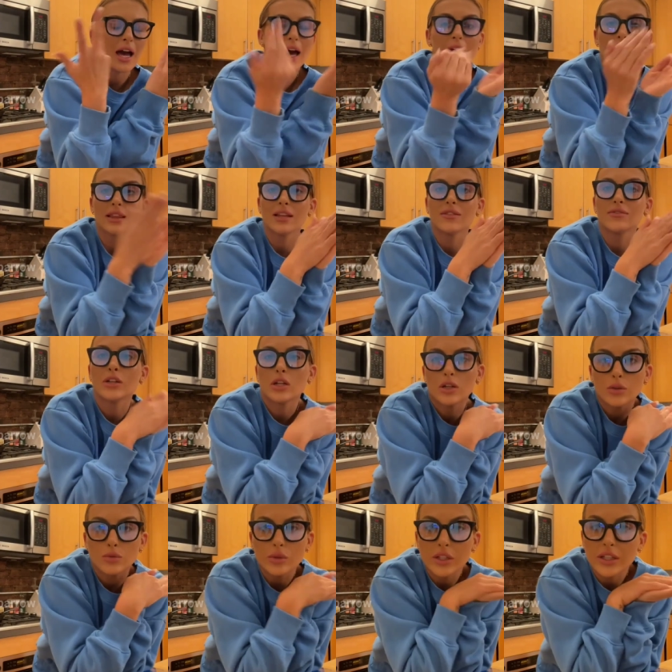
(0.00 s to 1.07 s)
I live near
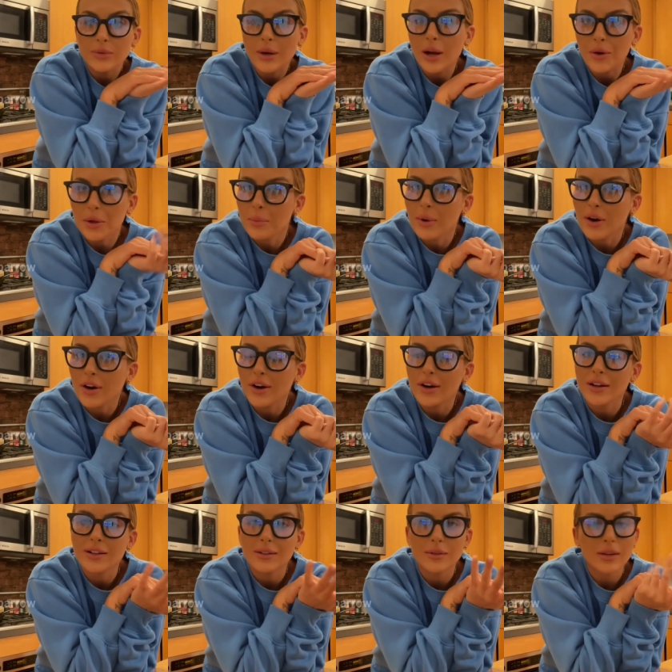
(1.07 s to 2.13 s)
a really rowdy bar
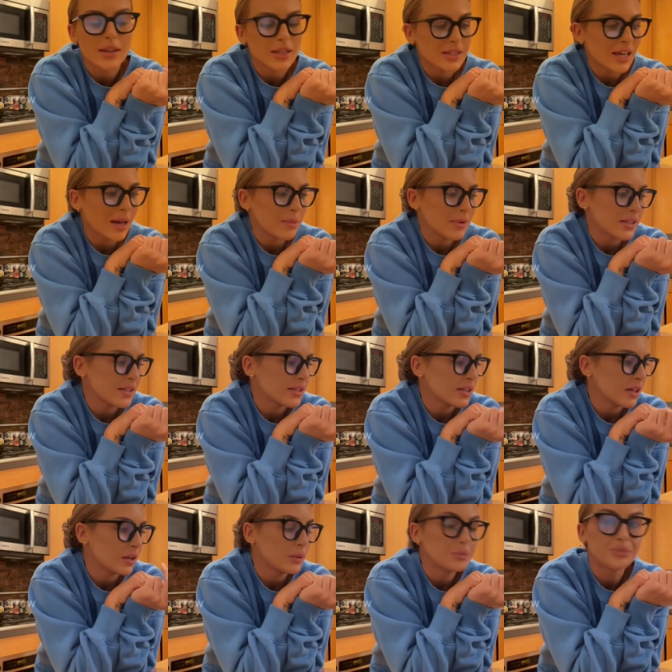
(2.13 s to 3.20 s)
and this happens,
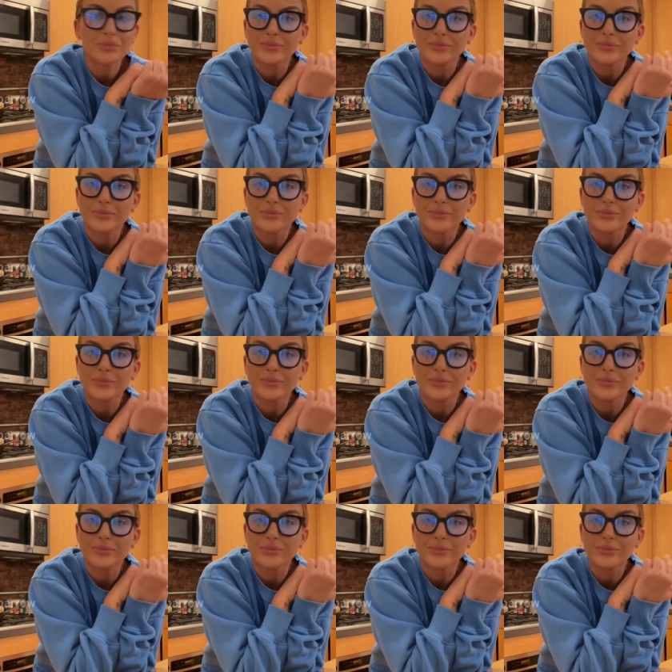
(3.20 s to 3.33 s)
so.